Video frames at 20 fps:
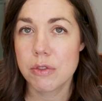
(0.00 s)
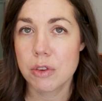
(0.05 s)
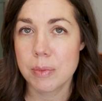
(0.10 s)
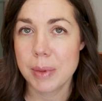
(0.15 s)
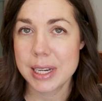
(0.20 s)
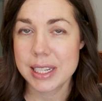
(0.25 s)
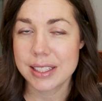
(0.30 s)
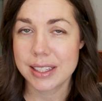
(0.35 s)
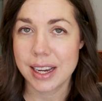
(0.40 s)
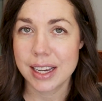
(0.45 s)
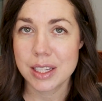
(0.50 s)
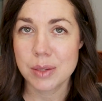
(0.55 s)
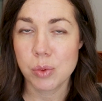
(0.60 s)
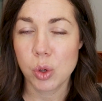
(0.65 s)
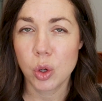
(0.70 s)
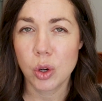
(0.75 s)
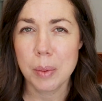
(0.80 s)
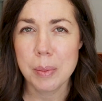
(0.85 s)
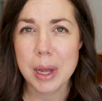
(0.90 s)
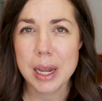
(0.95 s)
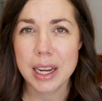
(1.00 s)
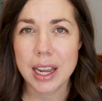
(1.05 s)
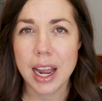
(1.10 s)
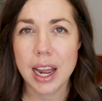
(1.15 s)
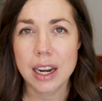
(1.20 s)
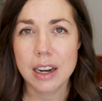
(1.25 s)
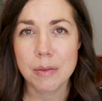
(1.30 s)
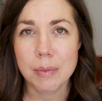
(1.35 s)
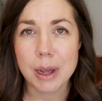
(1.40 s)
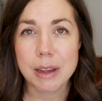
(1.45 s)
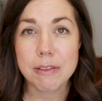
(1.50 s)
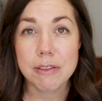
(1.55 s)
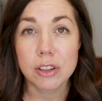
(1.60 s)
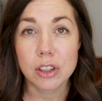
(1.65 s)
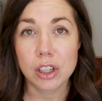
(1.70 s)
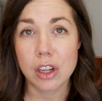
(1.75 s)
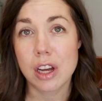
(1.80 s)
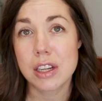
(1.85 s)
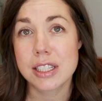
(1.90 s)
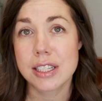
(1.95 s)
for my science program and kind of my
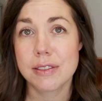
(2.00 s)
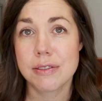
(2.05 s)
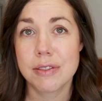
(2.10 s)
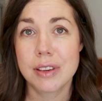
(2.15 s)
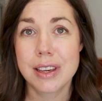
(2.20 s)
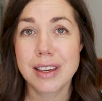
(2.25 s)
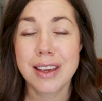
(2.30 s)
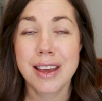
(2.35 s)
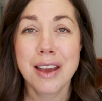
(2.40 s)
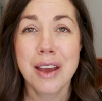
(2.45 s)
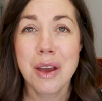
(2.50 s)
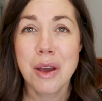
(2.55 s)
philosophy